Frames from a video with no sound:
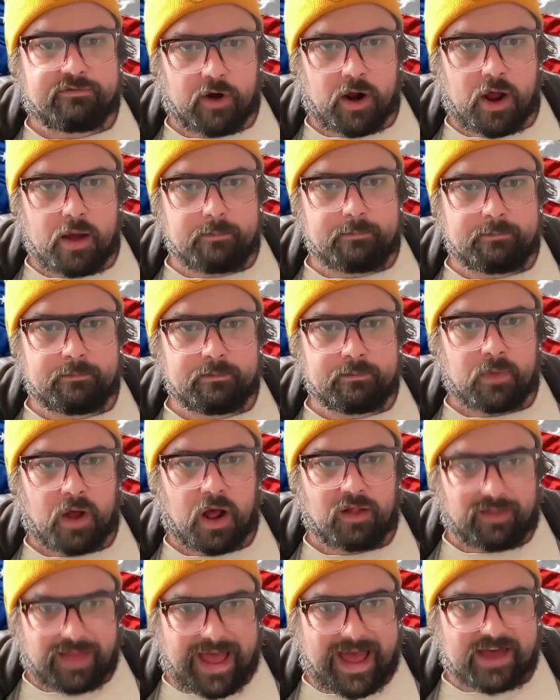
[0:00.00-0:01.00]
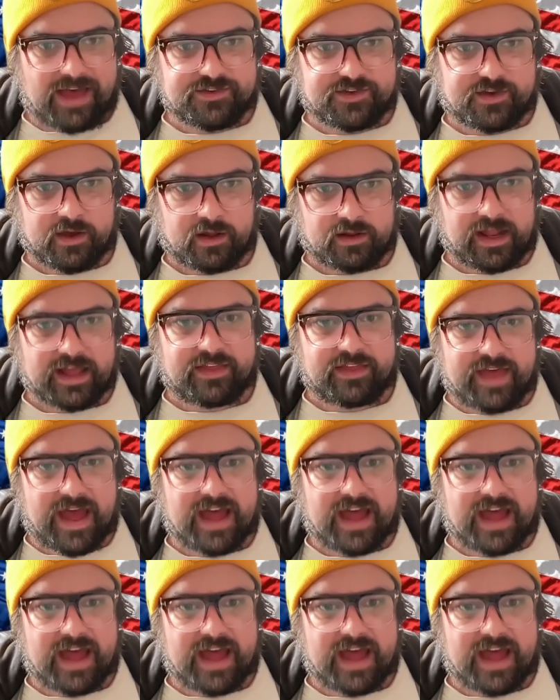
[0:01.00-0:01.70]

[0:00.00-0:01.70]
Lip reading: from Alaska. Like,